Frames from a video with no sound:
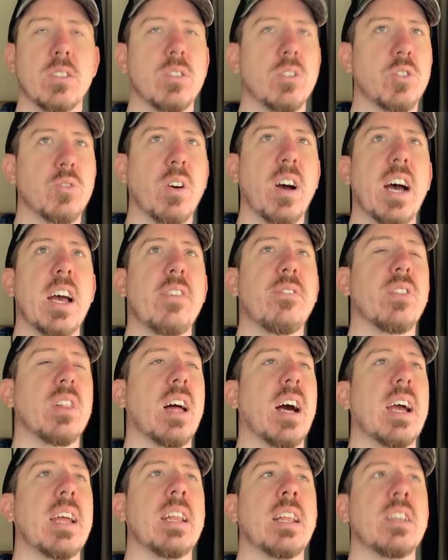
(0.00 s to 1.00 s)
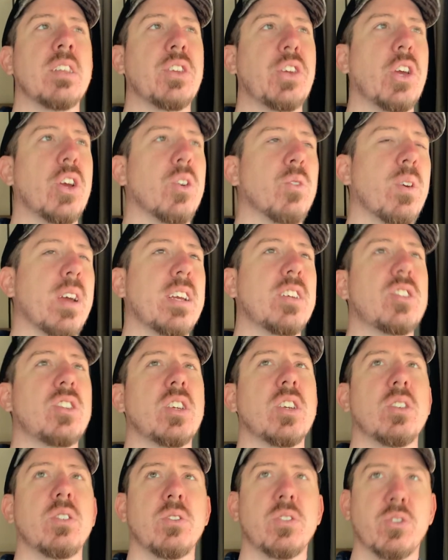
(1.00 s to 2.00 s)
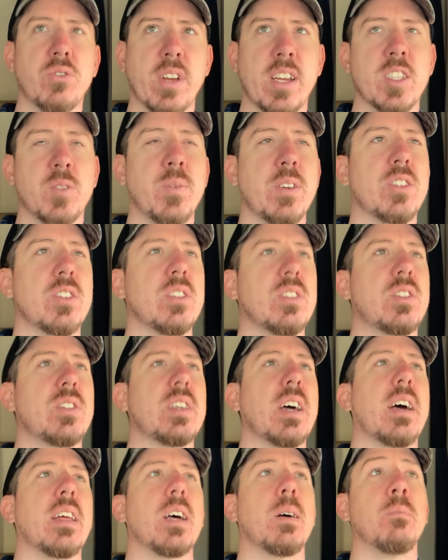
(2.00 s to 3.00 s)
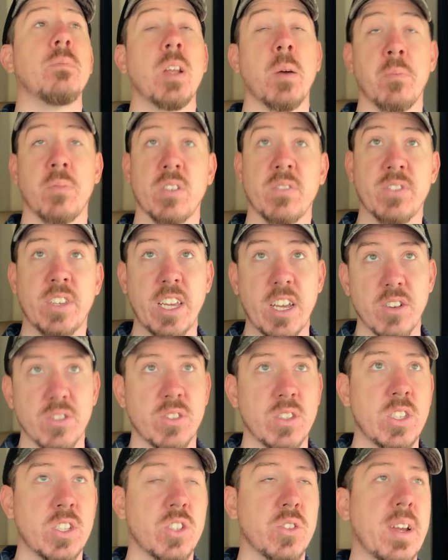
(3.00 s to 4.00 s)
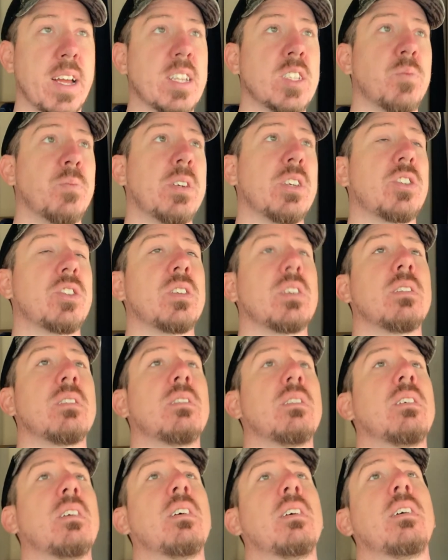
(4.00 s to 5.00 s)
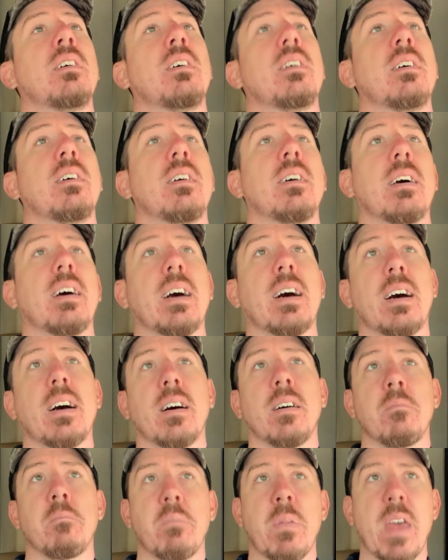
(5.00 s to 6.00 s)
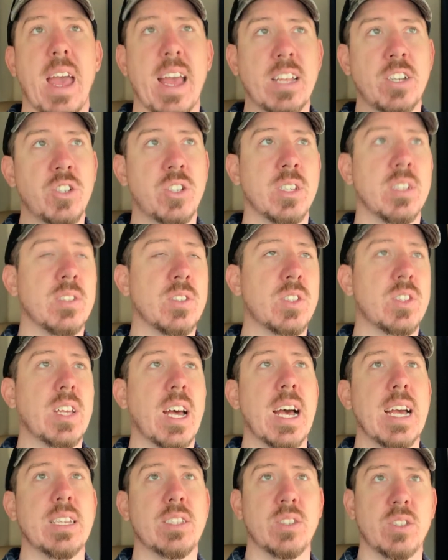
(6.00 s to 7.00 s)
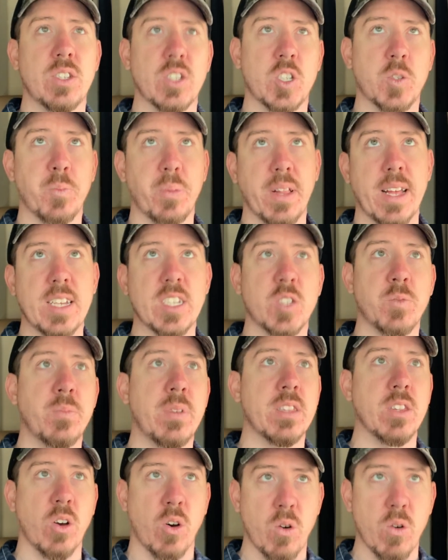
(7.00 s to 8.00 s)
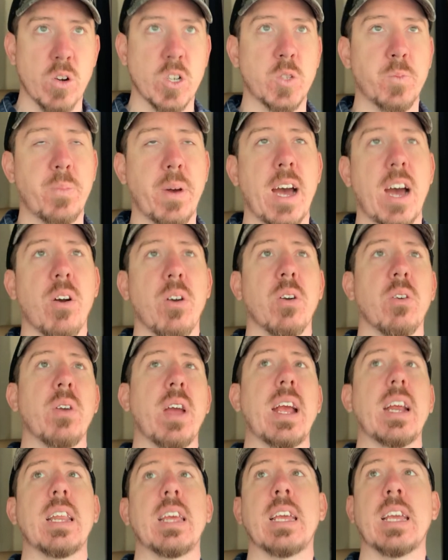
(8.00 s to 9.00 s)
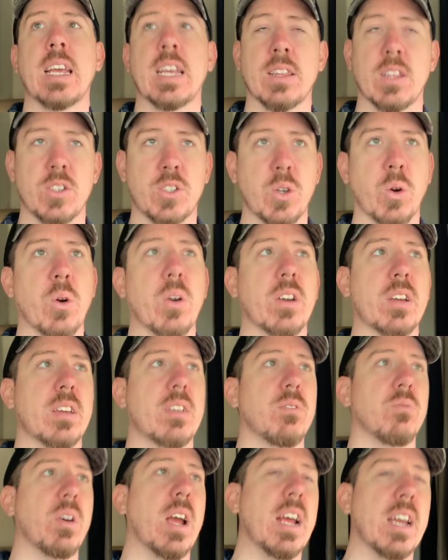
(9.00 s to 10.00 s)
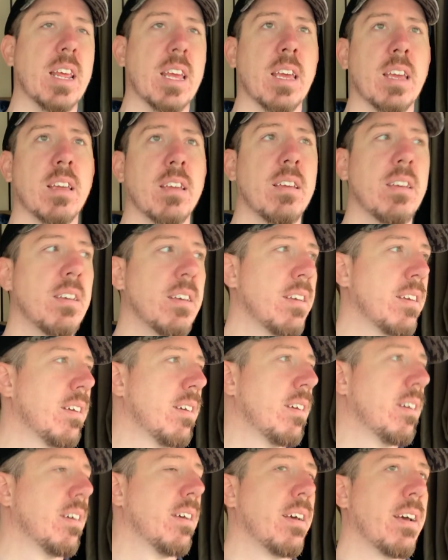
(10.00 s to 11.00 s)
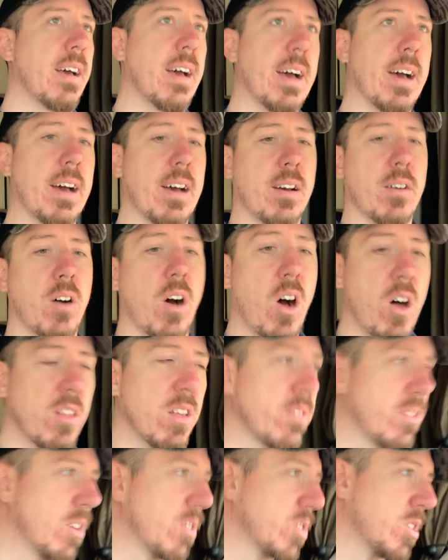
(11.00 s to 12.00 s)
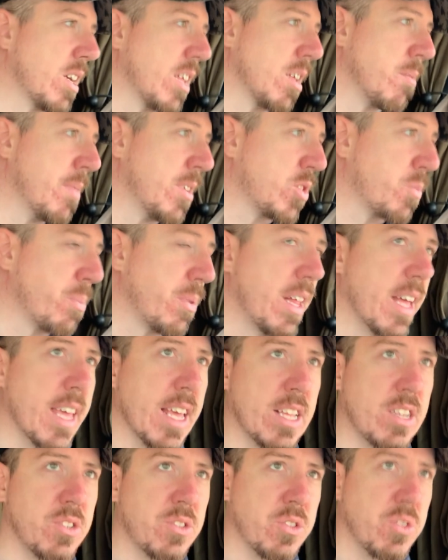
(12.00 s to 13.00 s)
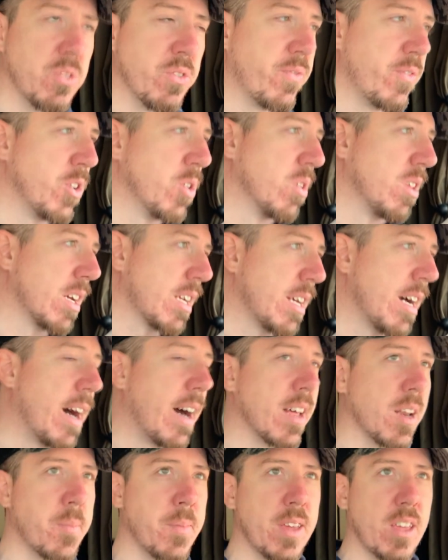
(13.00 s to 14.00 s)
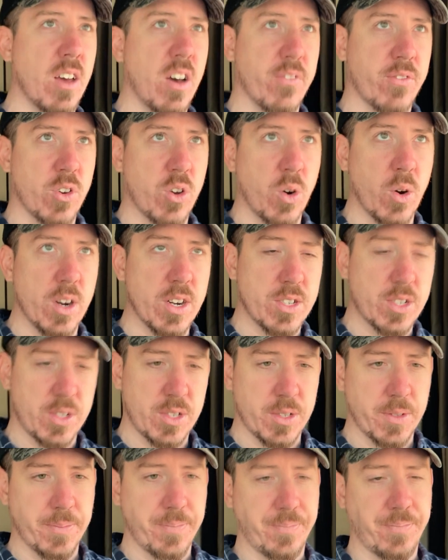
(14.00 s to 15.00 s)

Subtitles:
driveline and gear ratios, transmission setup, number of gears in the transmission, engine size and displacement, the horsepower rating, the torque rating. All of those elements play into fuel economy, of course.